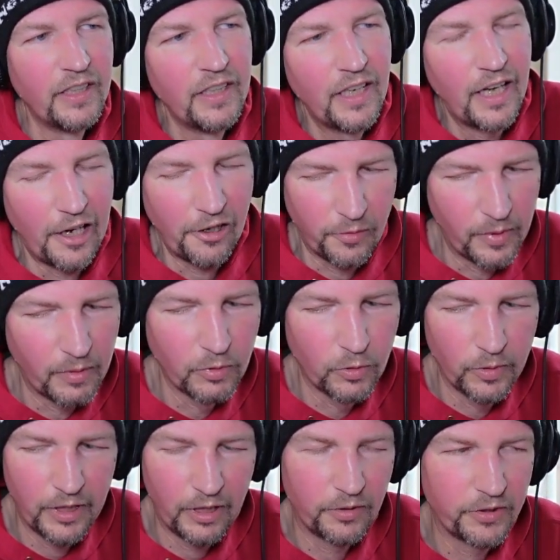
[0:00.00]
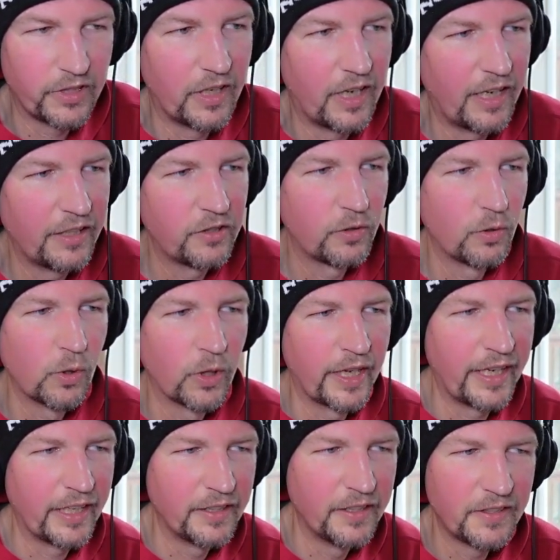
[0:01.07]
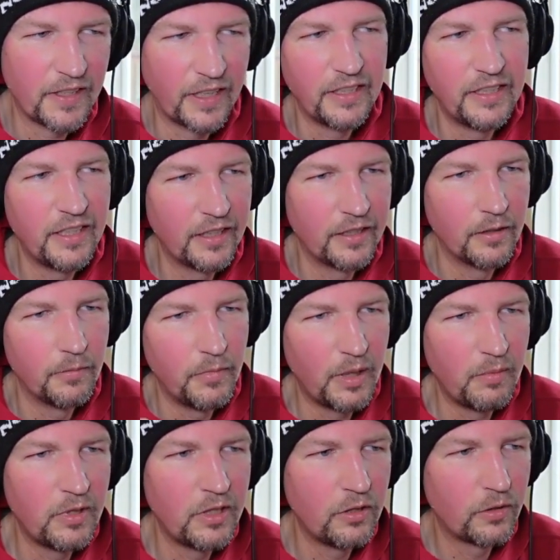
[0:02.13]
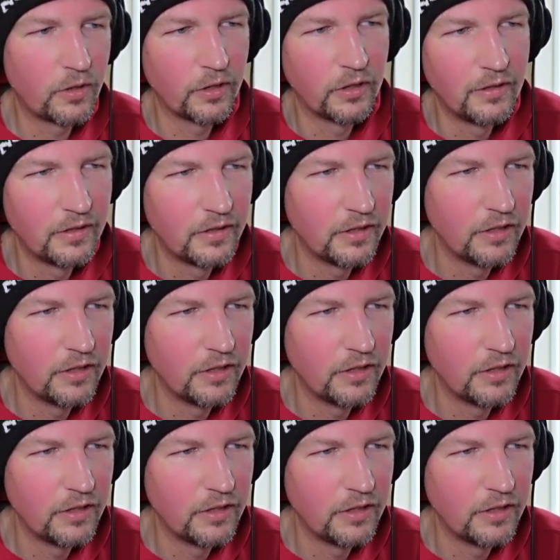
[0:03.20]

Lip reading: I remember when I was in high school, I had this idea that maybe you could